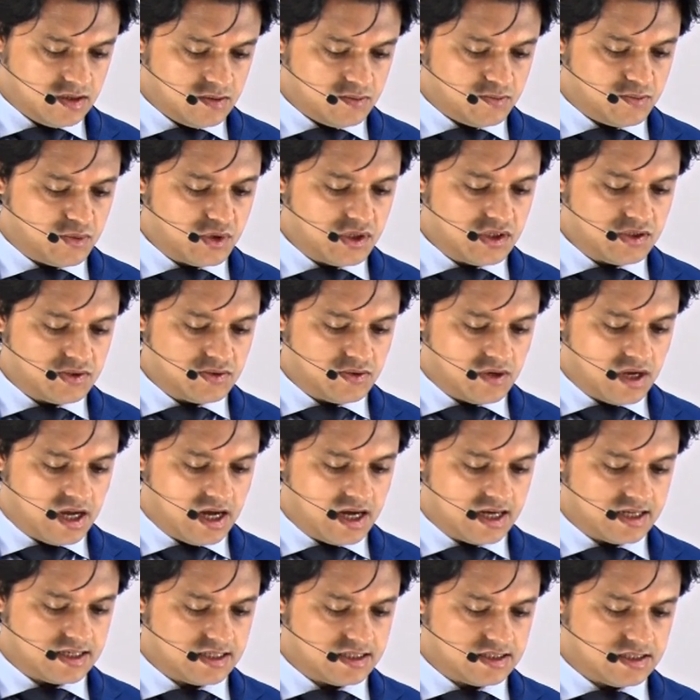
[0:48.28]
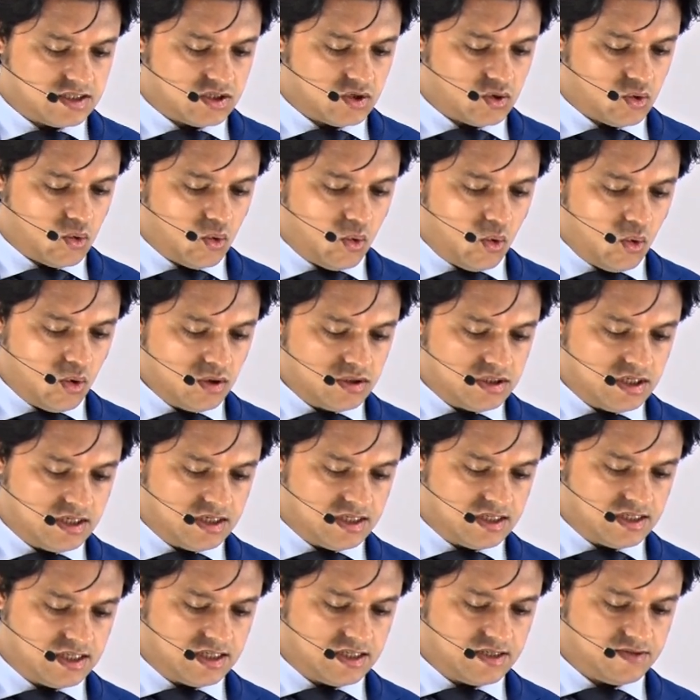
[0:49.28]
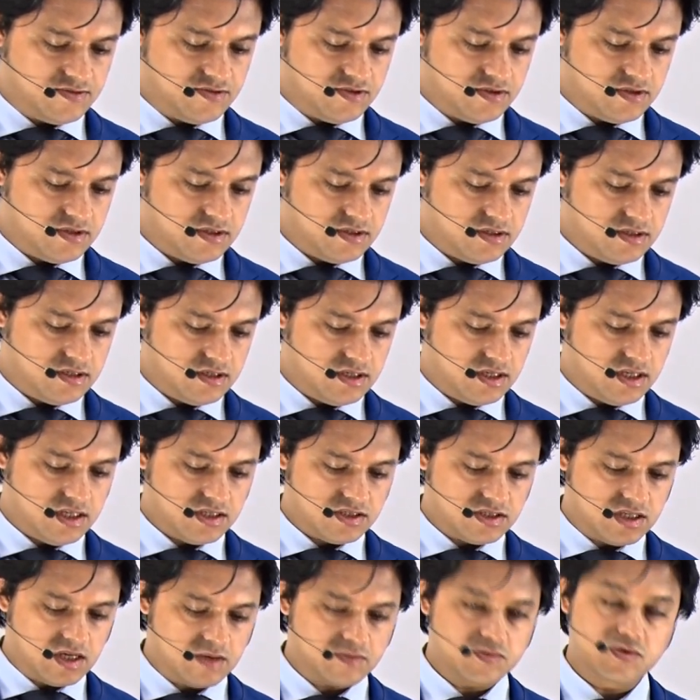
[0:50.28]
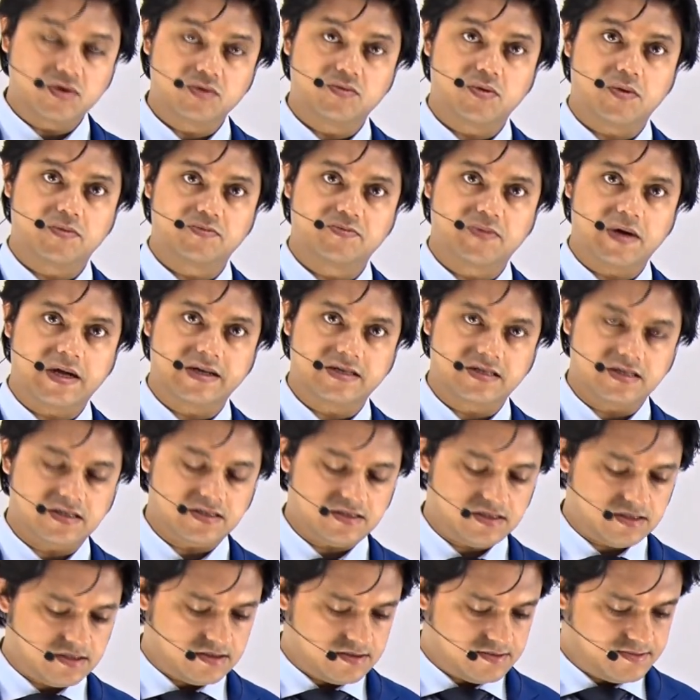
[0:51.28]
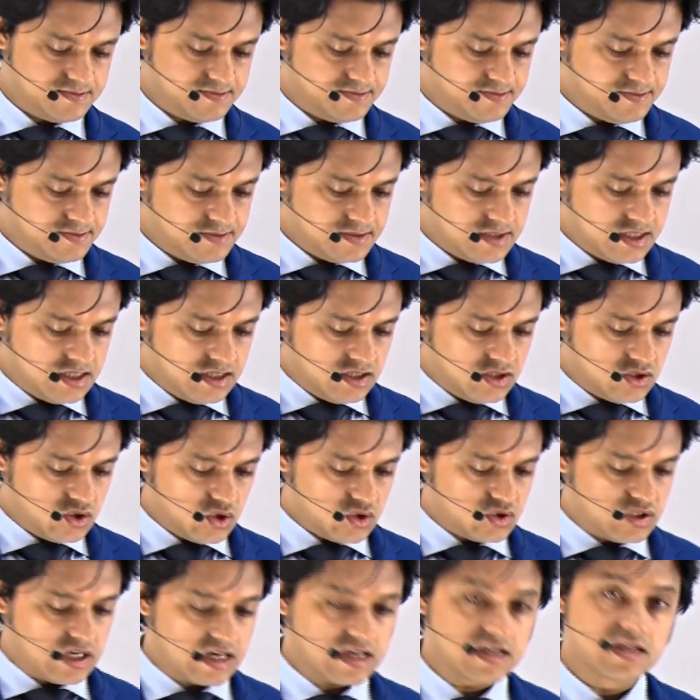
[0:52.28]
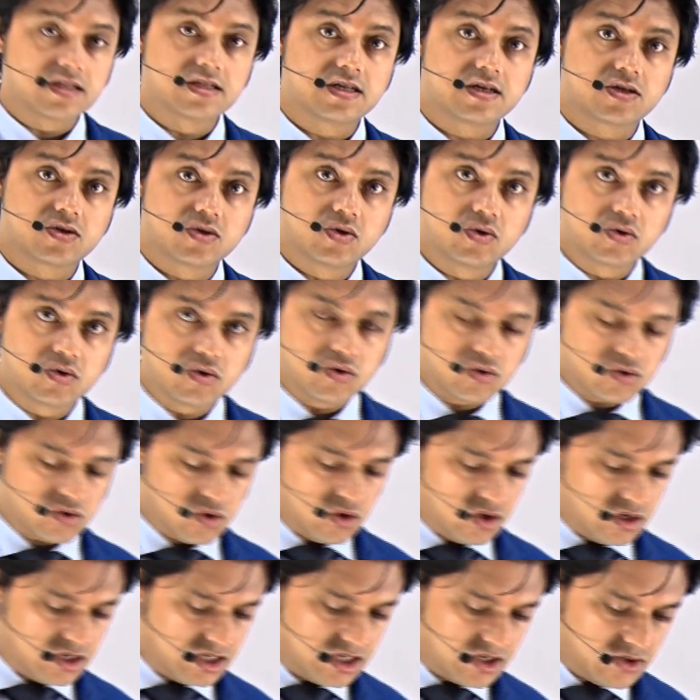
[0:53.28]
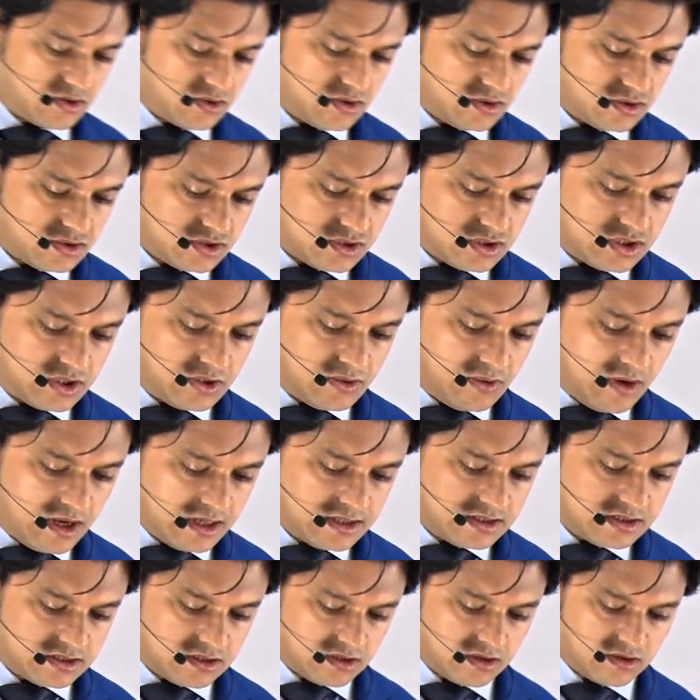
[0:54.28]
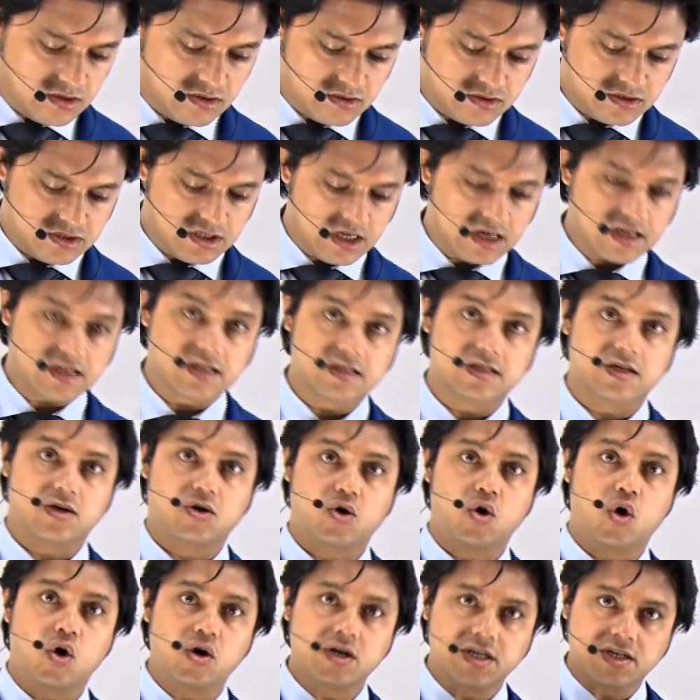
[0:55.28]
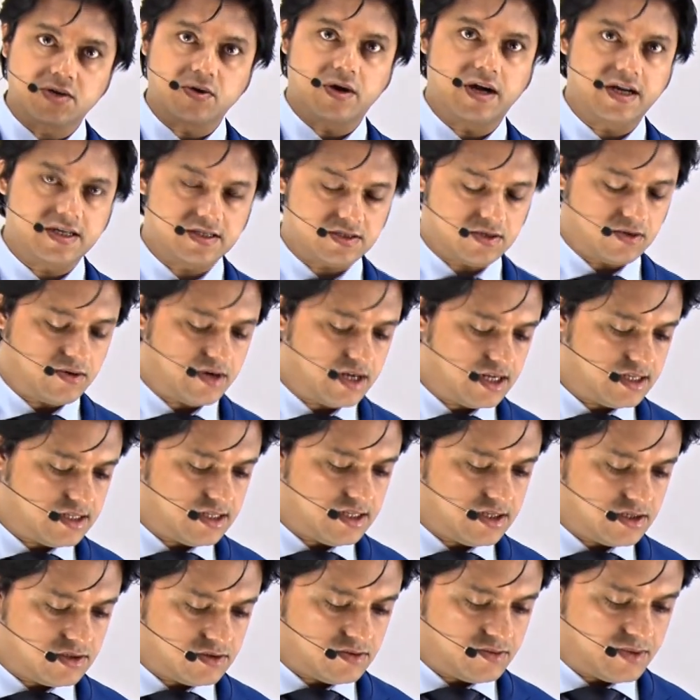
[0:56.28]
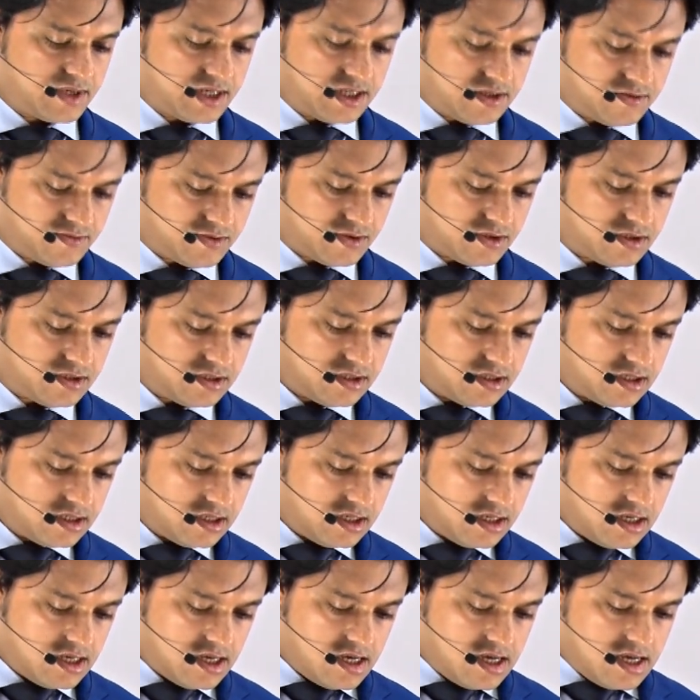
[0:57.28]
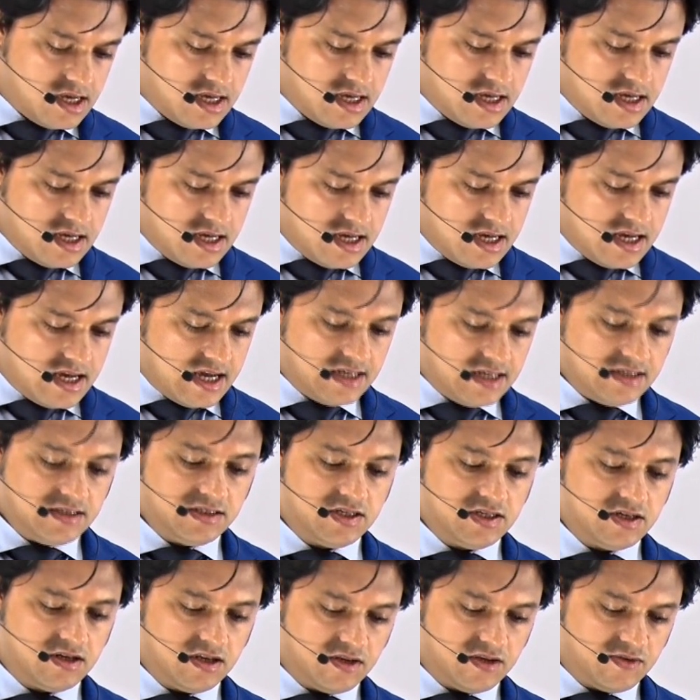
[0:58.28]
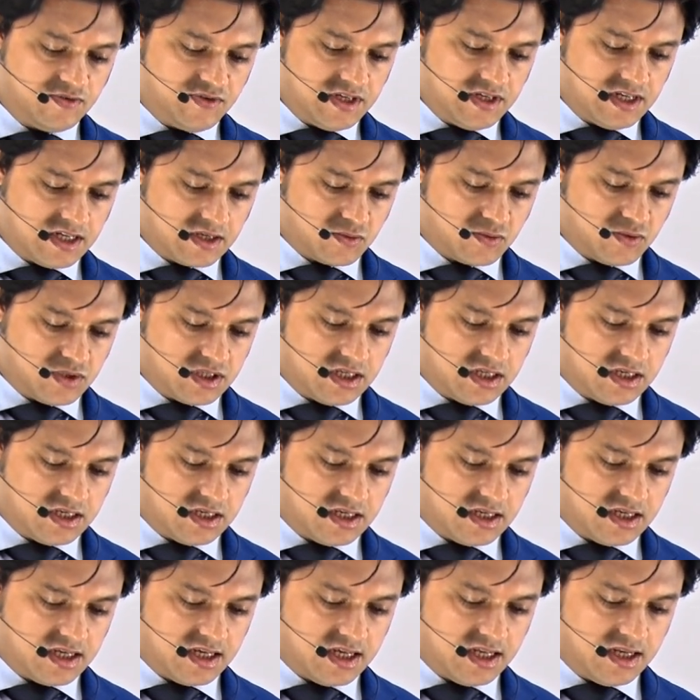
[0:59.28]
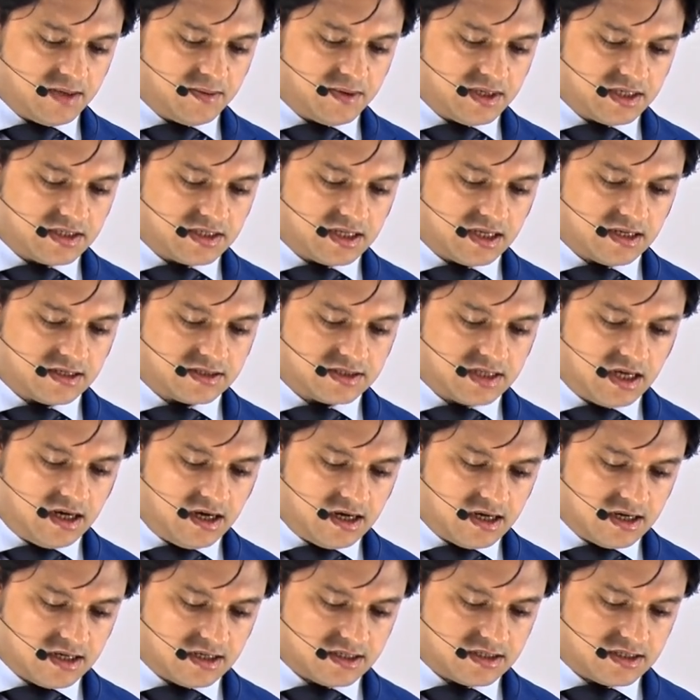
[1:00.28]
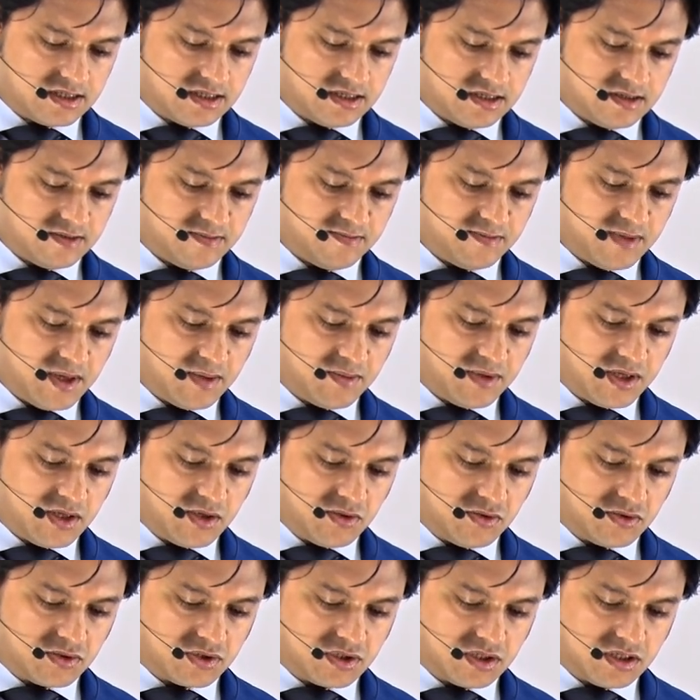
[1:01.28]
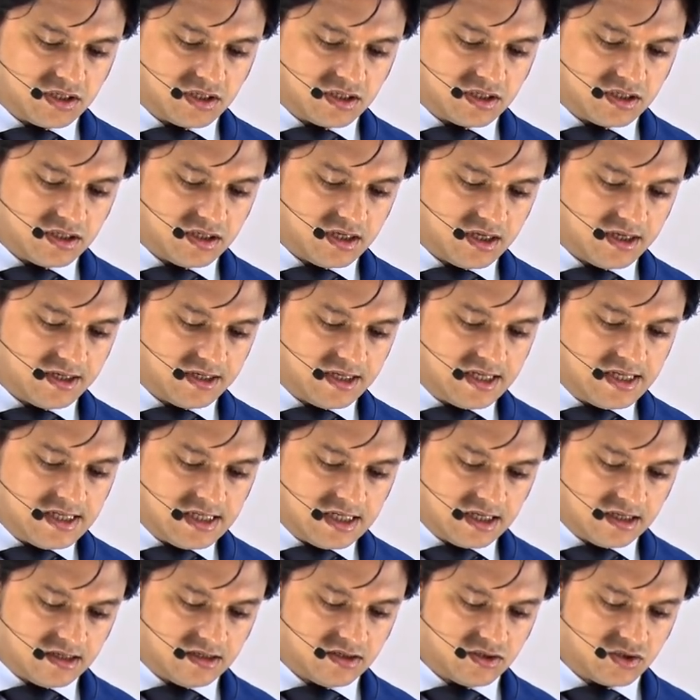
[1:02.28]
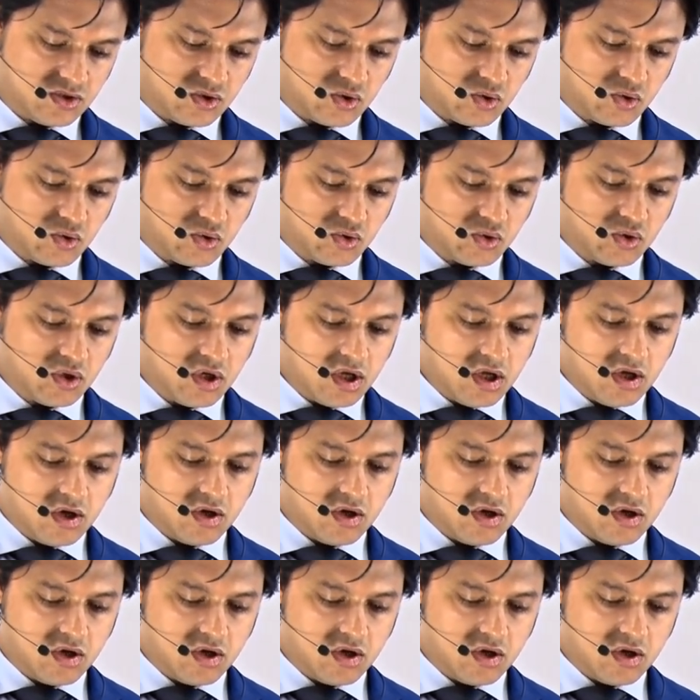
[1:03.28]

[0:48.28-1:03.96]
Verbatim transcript: Budesonide is an alternative in a subgroup of patients. So circle the glucocorticosteroids or circle the corticoids, all right, that will be helpful enteral feeding with an elemental diet may be used in addition to